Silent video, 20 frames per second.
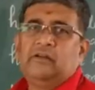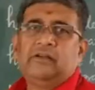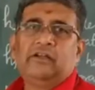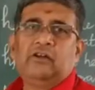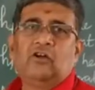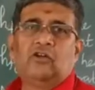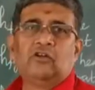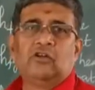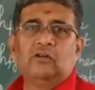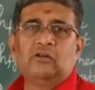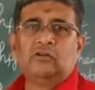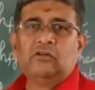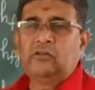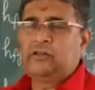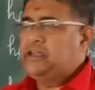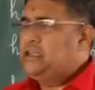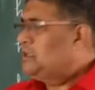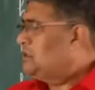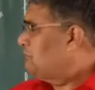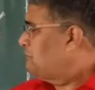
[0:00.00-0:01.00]
in order to
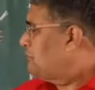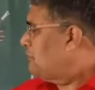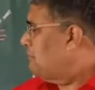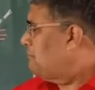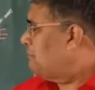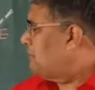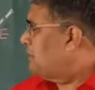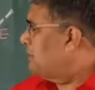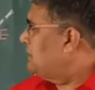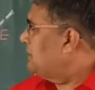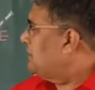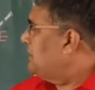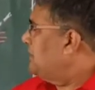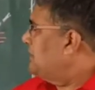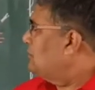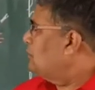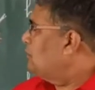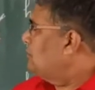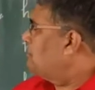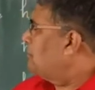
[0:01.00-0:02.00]
reach from point
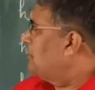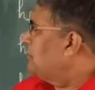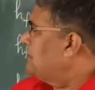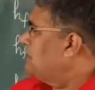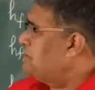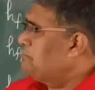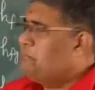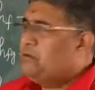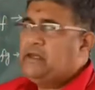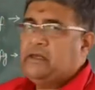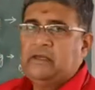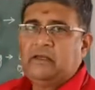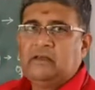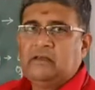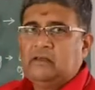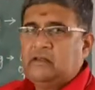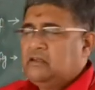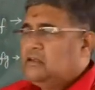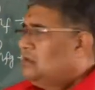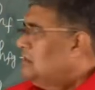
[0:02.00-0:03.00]
A to point
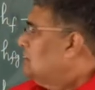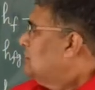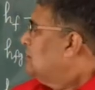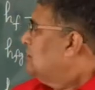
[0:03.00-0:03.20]
B,